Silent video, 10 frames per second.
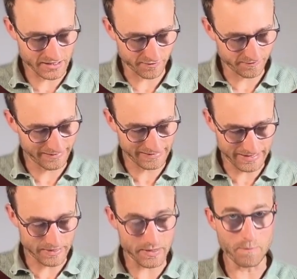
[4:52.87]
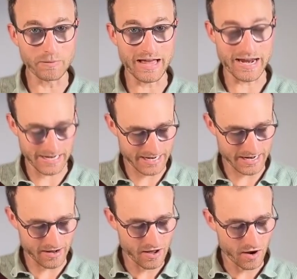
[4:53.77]
is filling in the blank
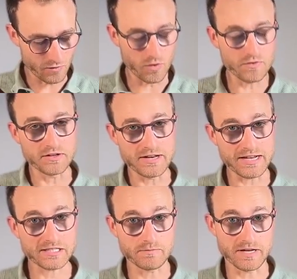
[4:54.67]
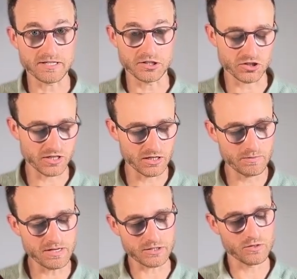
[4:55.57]
here of what the next message is going to
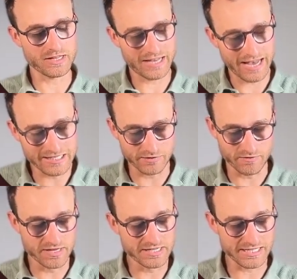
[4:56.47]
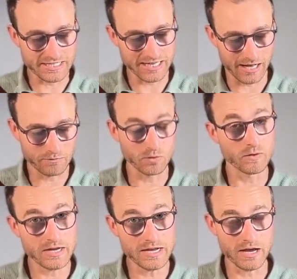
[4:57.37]
be. So in the case of this example
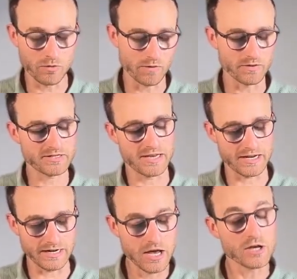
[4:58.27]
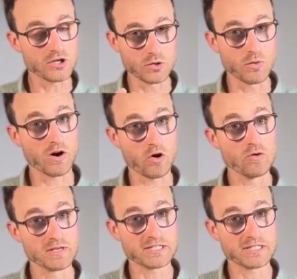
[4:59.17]
here, where we're saying, you are Homer